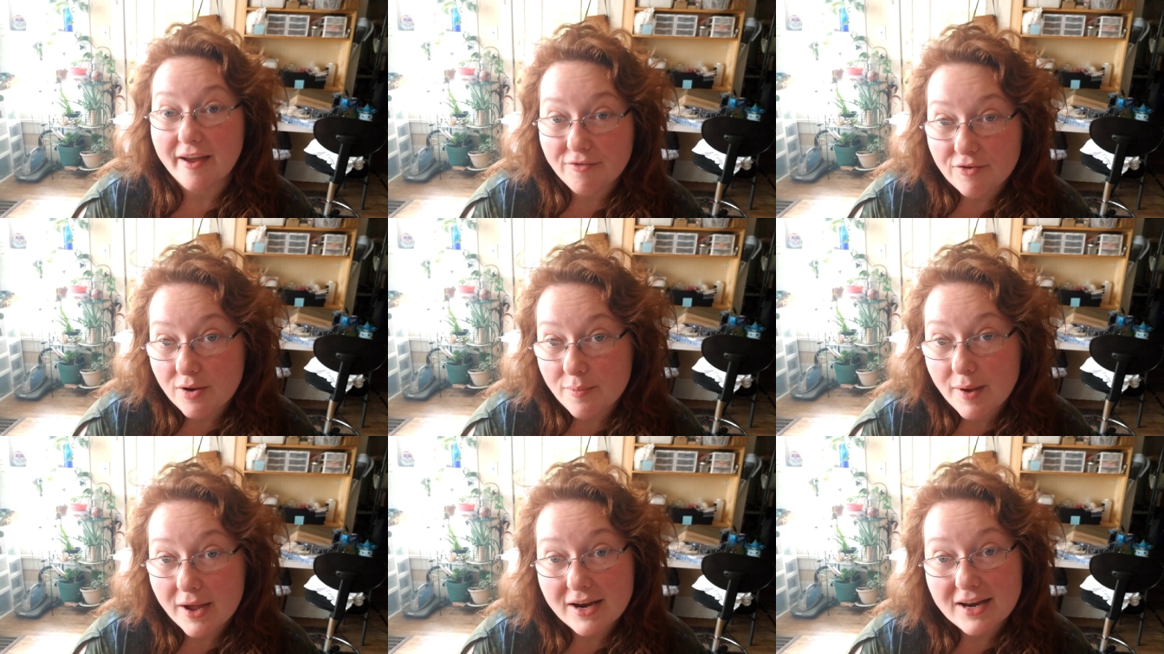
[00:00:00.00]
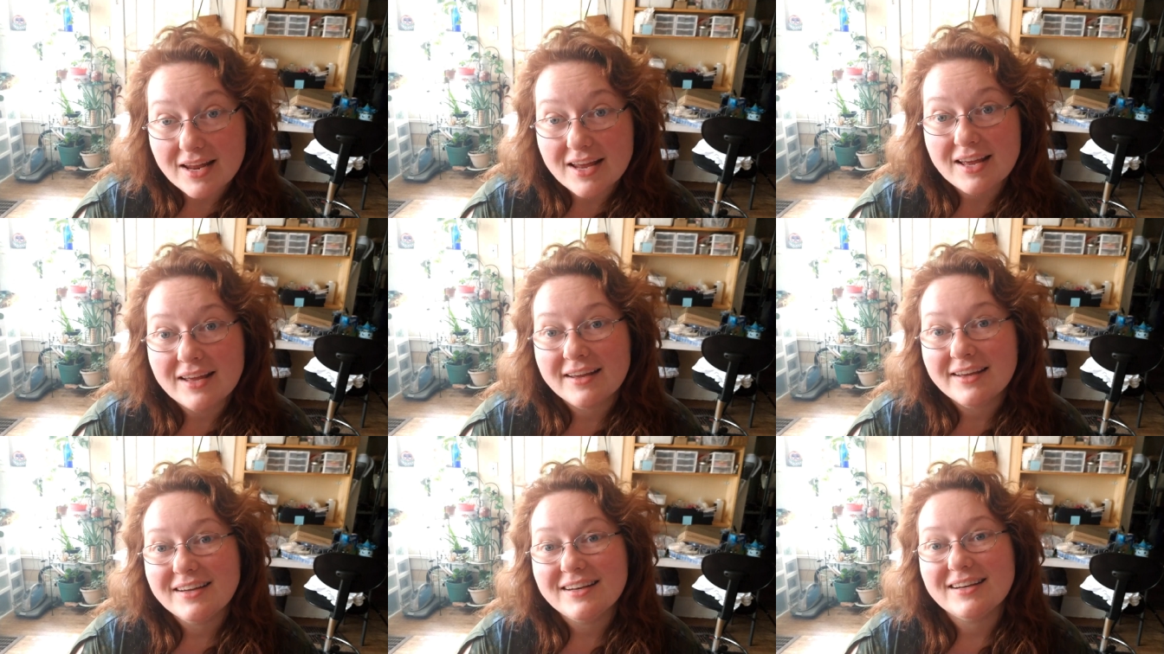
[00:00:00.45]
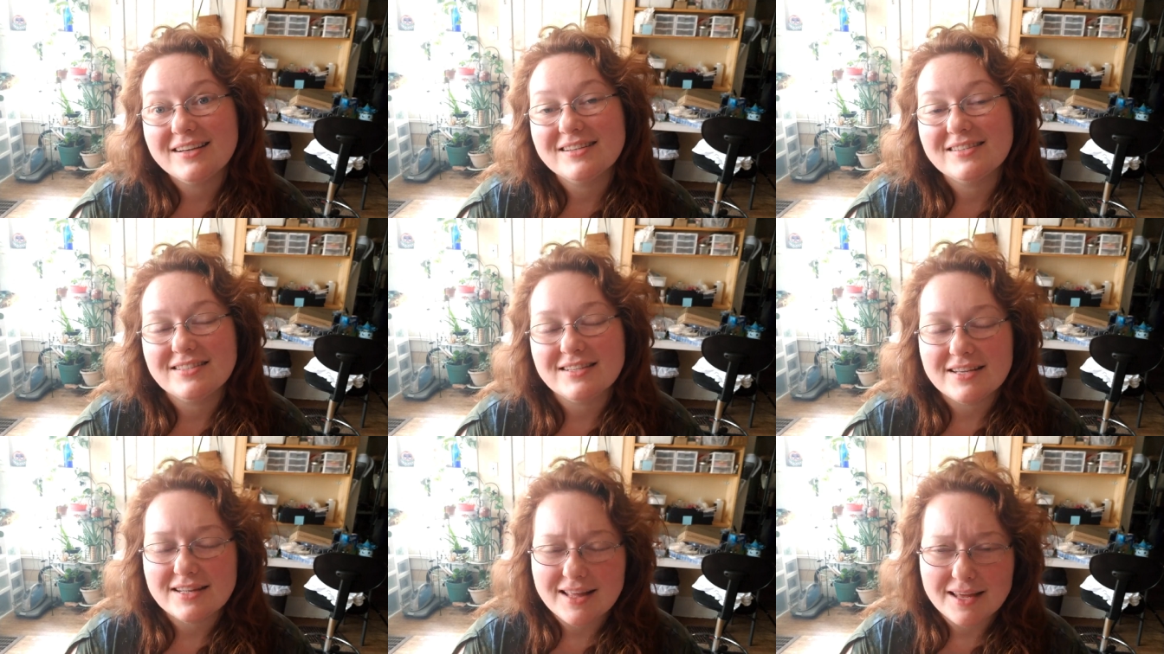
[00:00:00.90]
everybody to
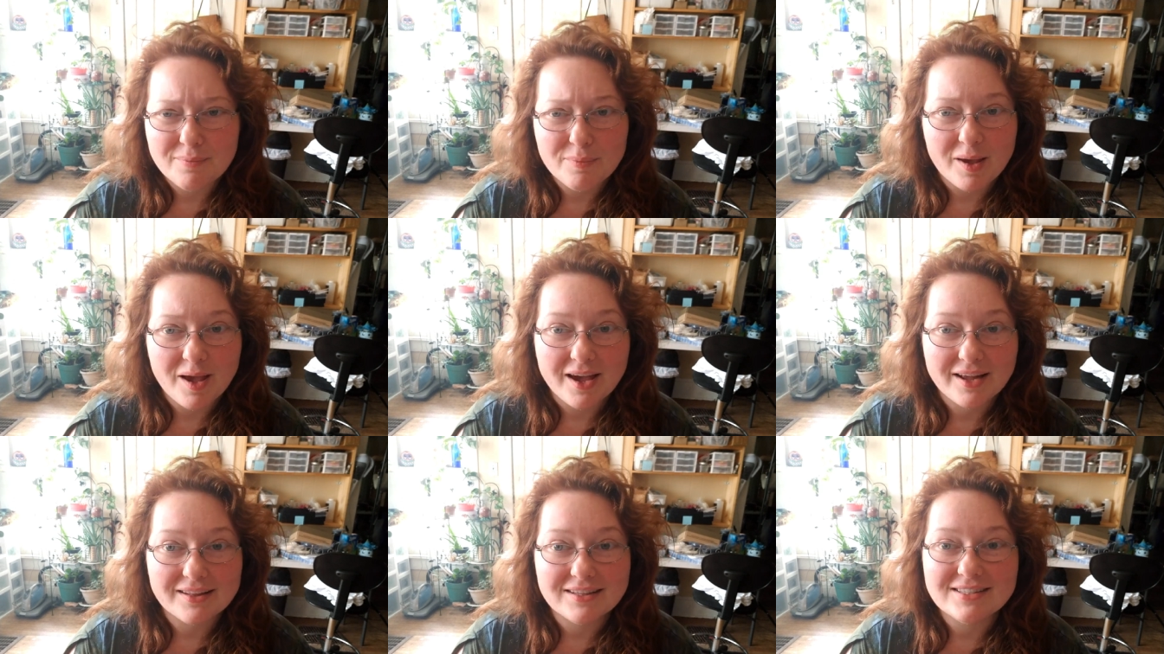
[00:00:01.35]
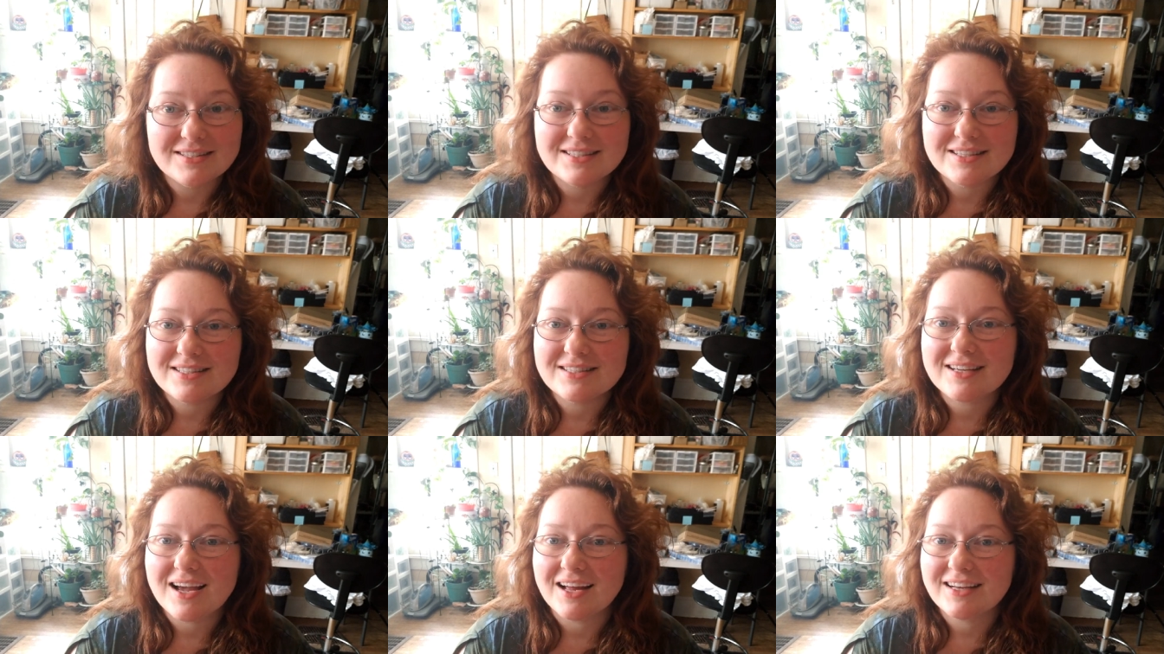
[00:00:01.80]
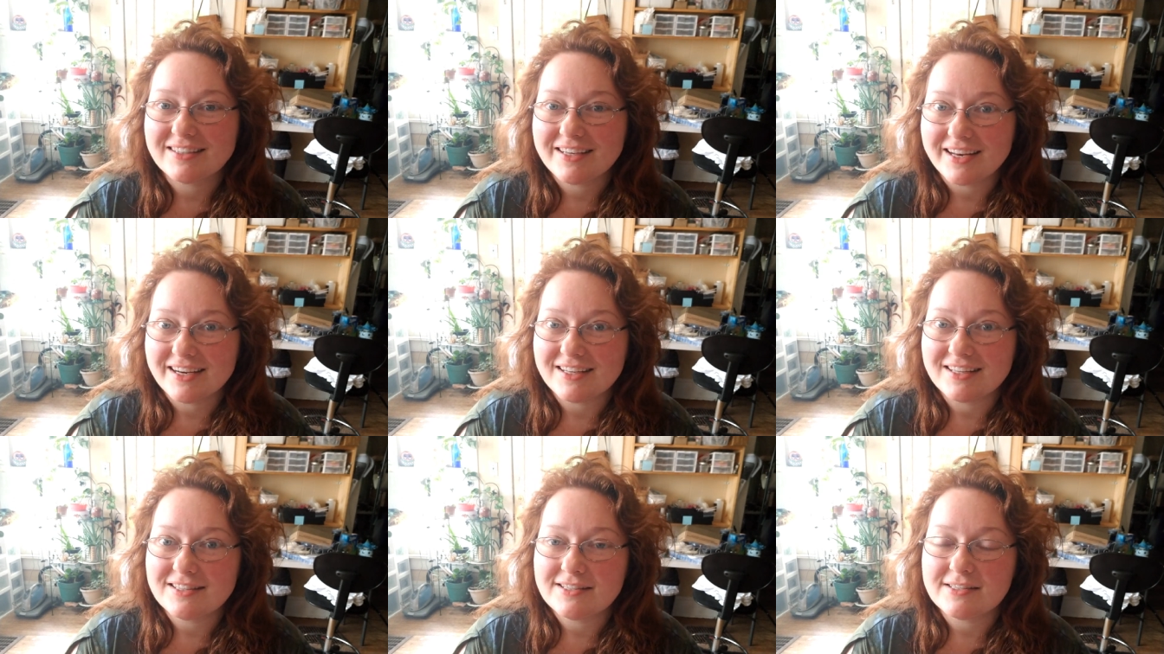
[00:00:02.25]
see, like behind the scenes
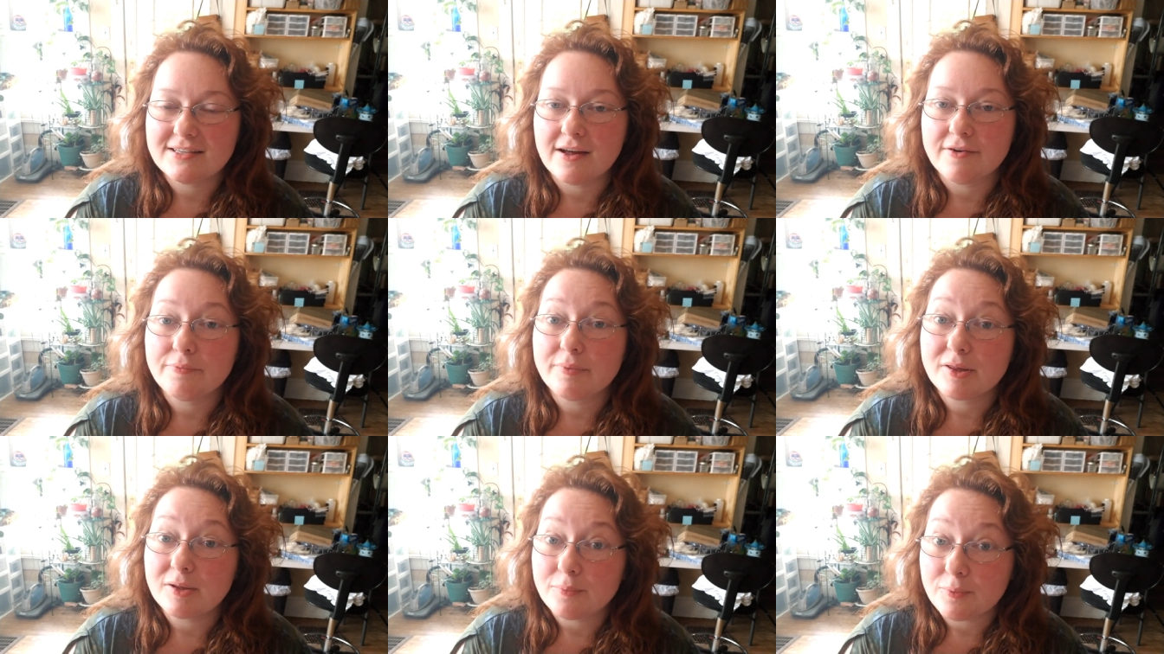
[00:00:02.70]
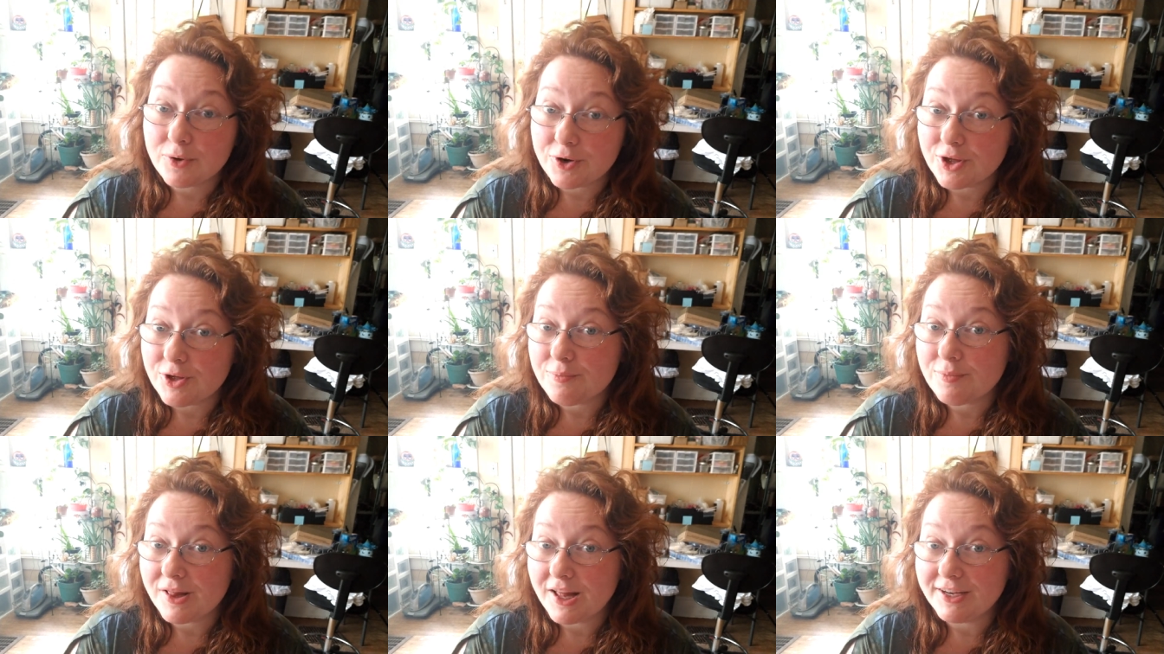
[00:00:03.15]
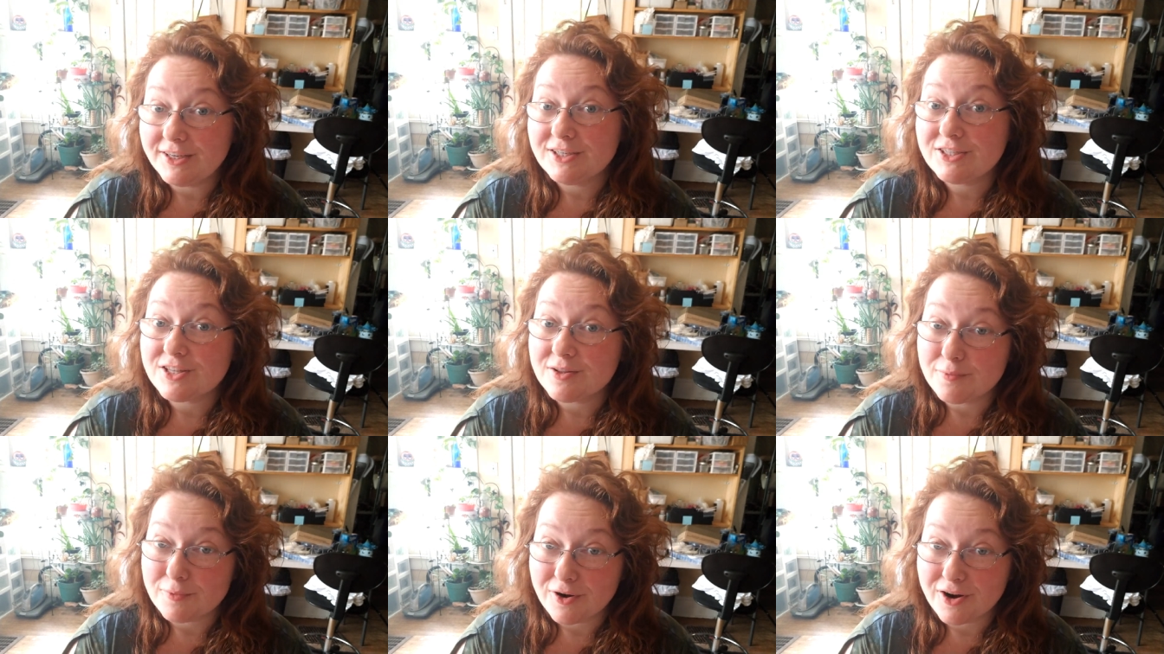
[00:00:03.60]
content and stuff, but the more you
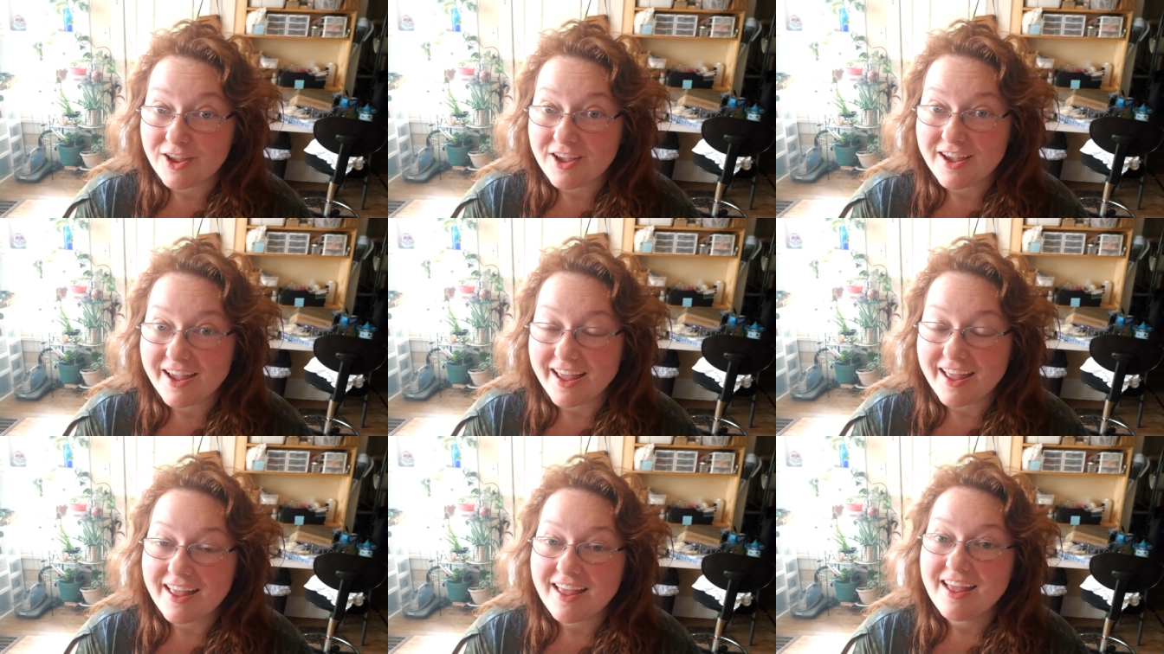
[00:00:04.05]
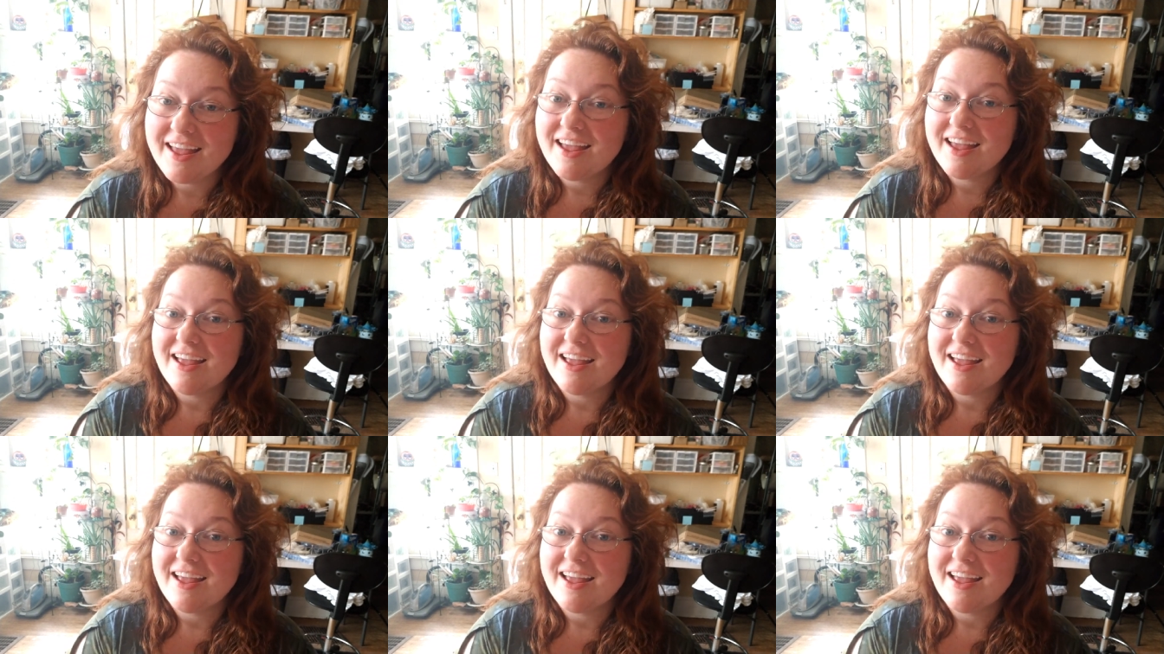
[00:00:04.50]
pledge, the more you get.